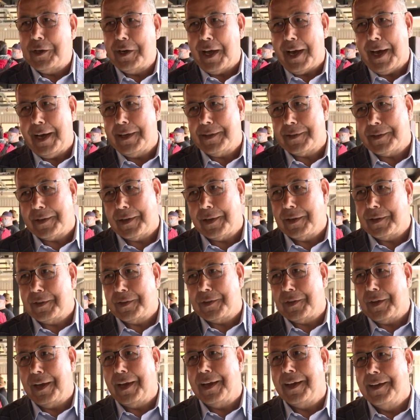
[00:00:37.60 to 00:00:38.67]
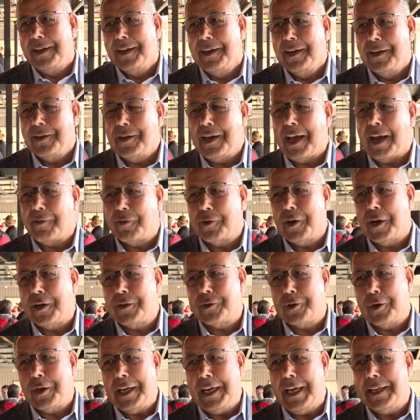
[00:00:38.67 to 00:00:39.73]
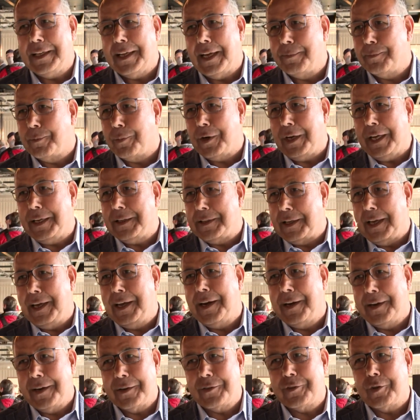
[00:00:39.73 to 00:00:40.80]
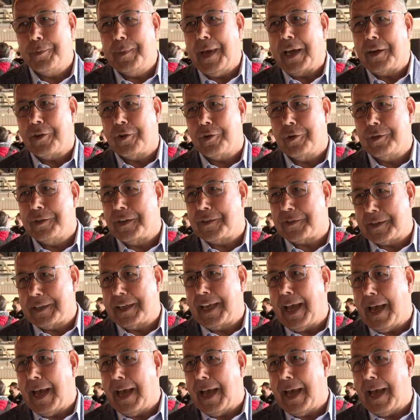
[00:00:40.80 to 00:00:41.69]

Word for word: night, uh, you have got to eat and breathe here to make sure this thing